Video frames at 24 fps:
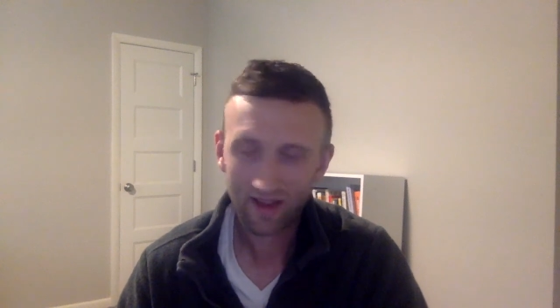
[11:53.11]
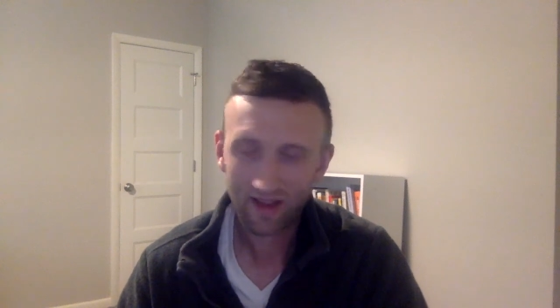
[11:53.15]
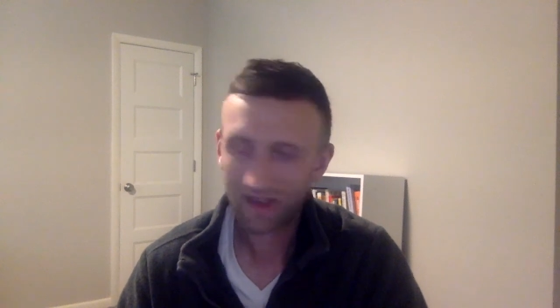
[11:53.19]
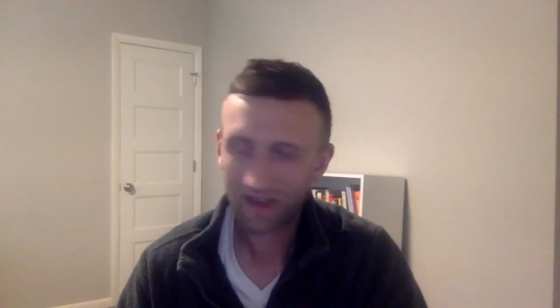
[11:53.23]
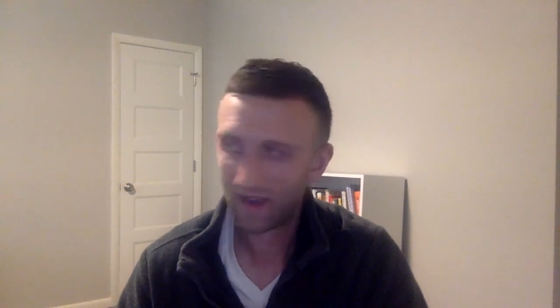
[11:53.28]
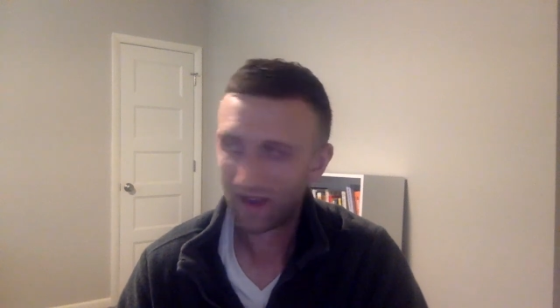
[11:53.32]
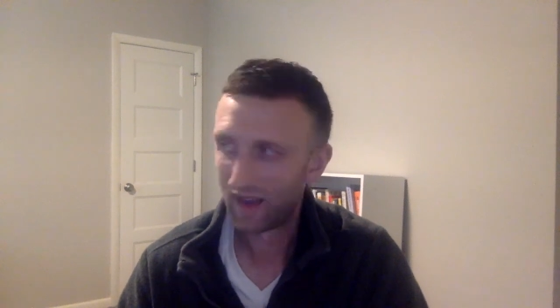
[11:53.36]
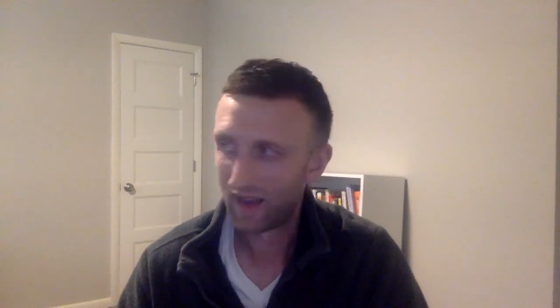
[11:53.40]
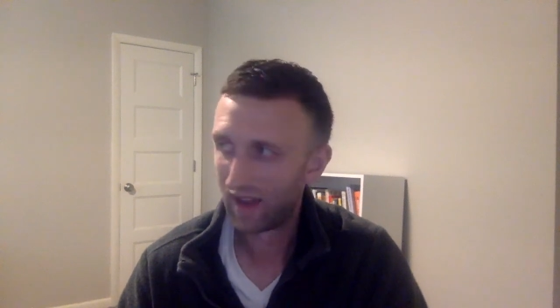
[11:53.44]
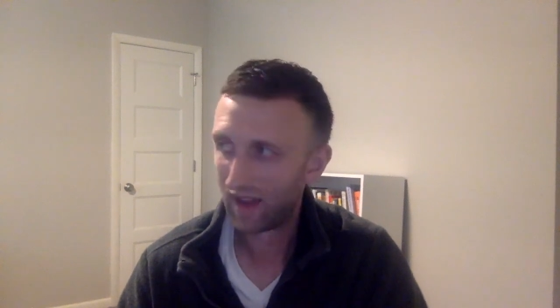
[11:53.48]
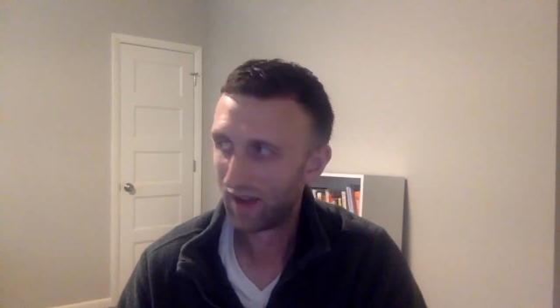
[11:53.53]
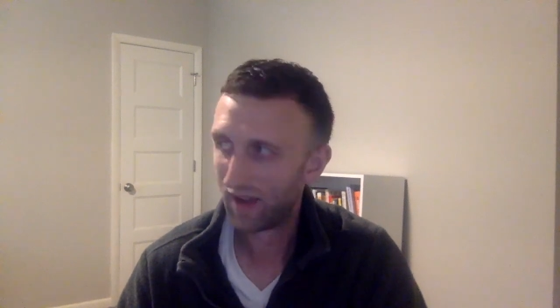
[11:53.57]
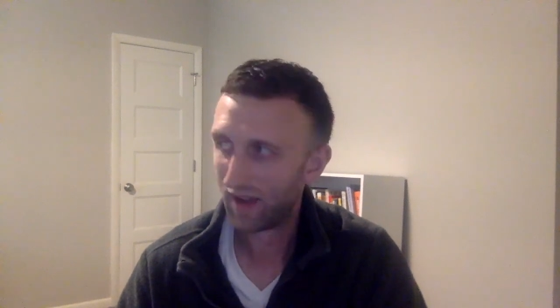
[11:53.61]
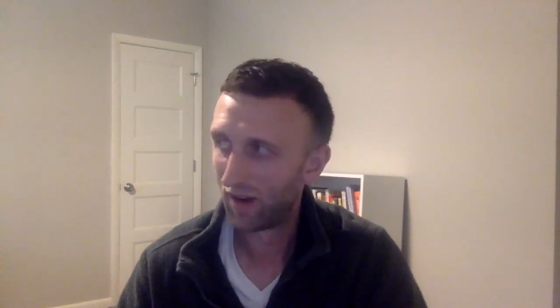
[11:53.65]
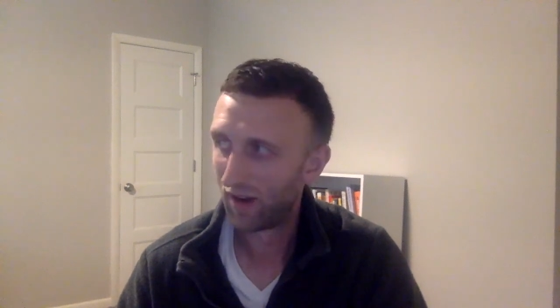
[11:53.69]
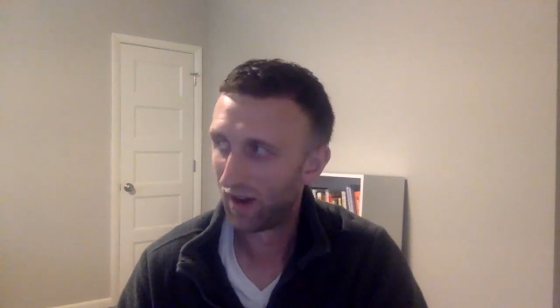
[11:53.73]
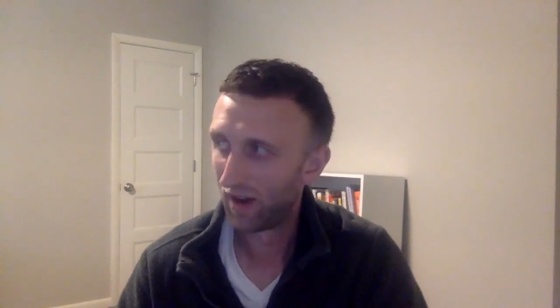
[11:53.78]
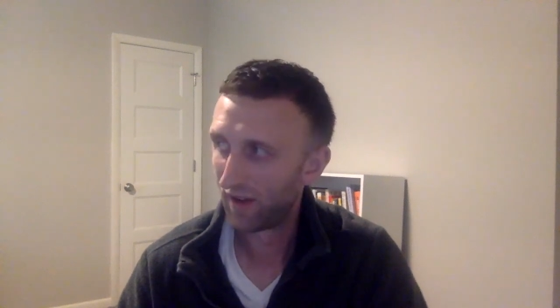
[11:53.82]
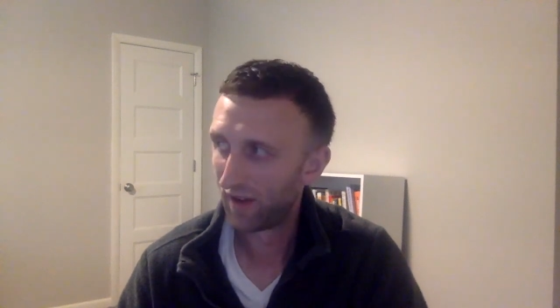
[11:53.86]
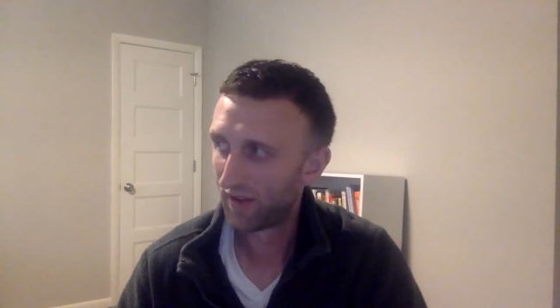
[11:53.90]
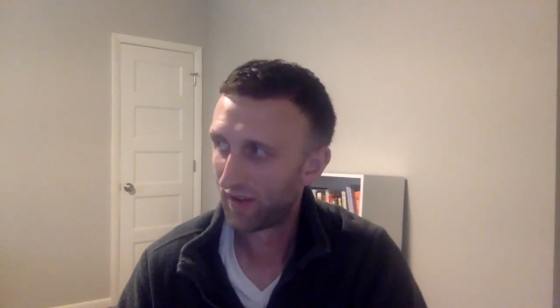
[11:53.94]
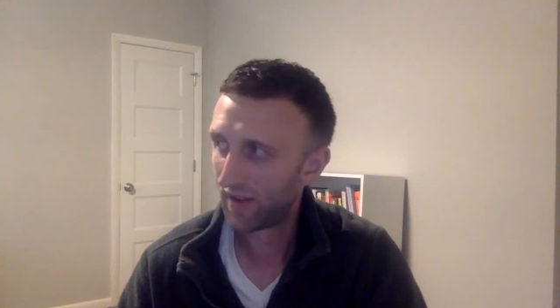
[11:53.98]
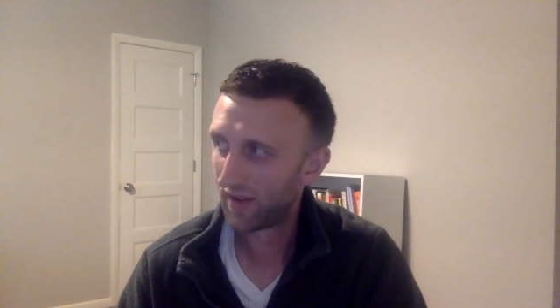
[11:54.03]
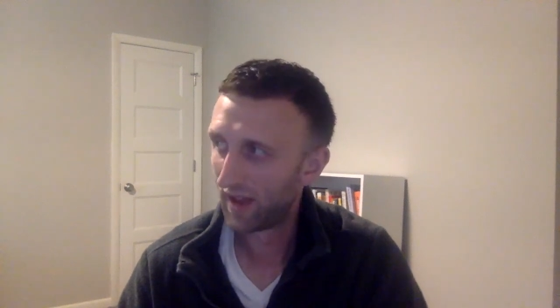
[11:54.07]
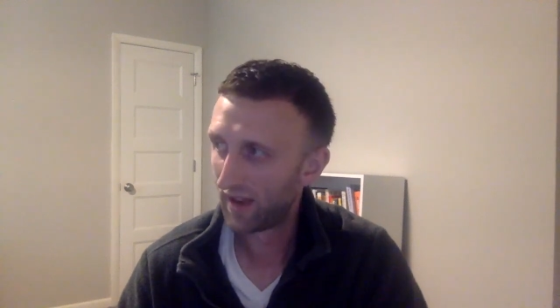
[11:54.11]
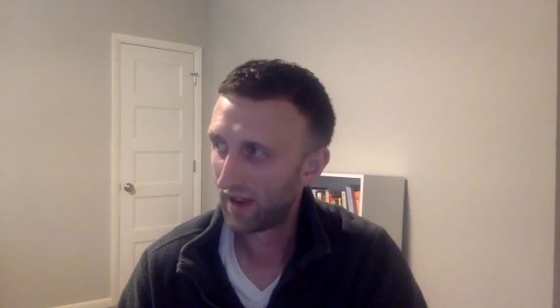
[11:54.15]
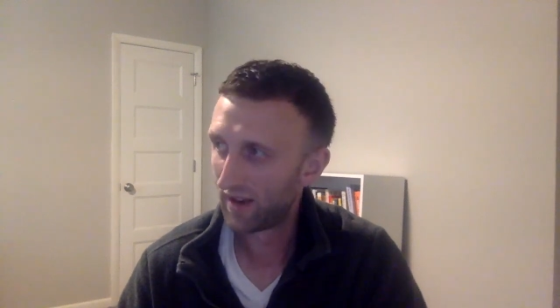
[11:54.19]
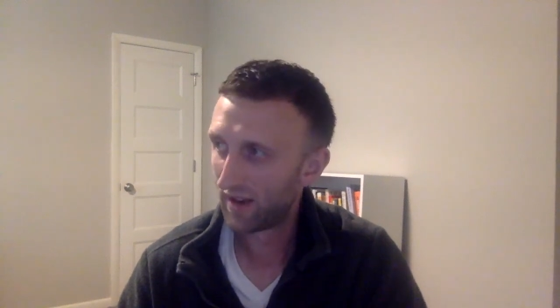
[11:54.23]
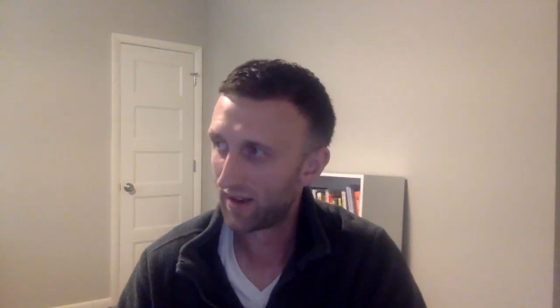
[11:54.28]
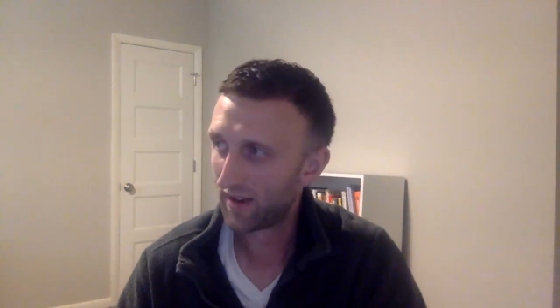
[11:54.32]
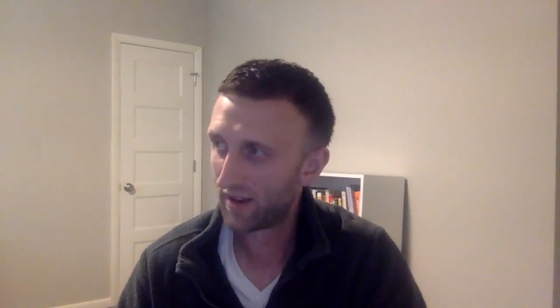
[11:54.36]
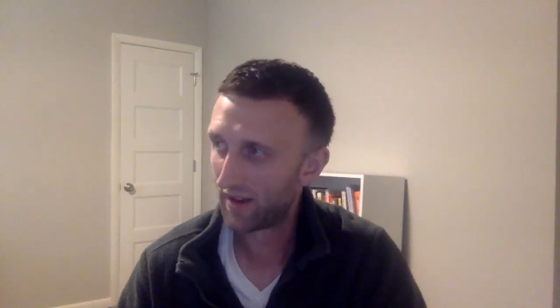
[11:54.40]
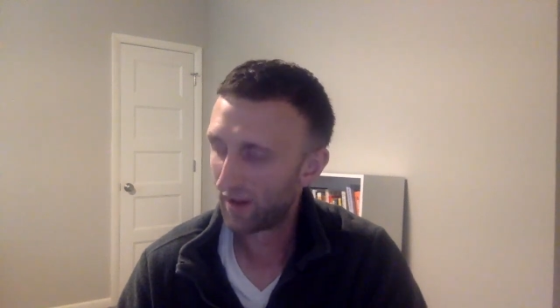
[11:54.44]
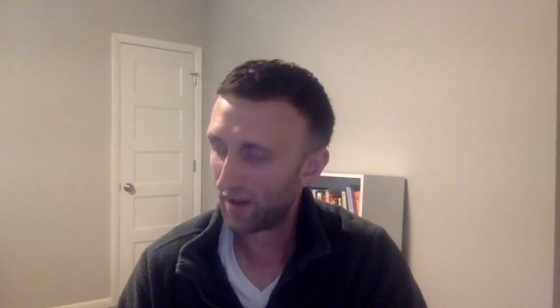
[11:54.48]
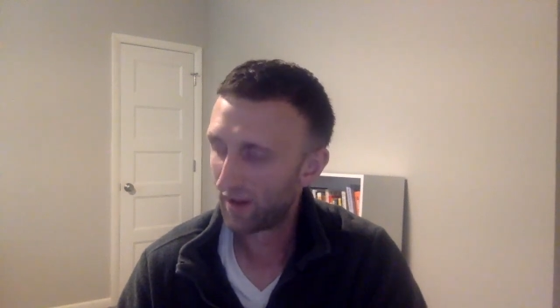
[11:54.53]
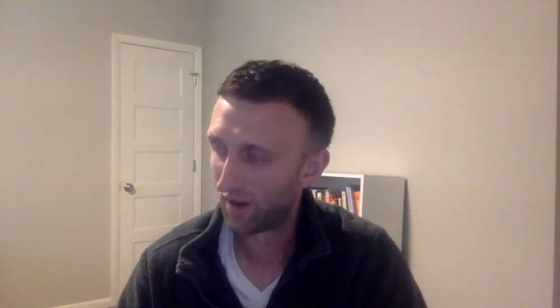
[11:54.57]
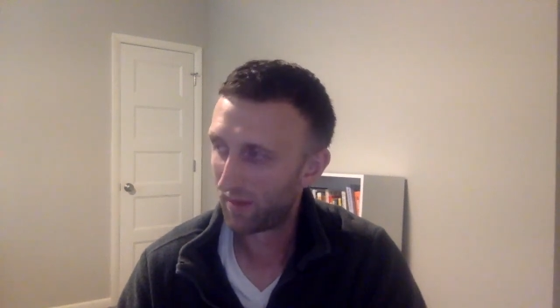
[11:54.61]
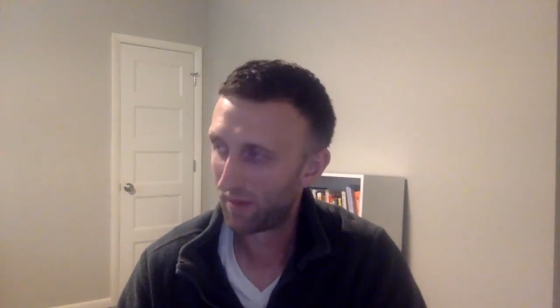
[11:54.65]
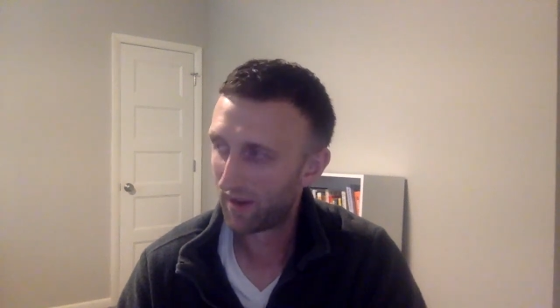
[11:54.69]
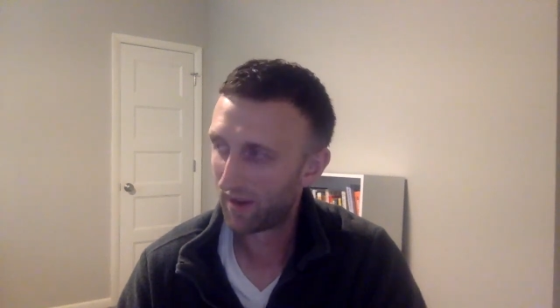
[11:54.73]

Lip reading: can I offset all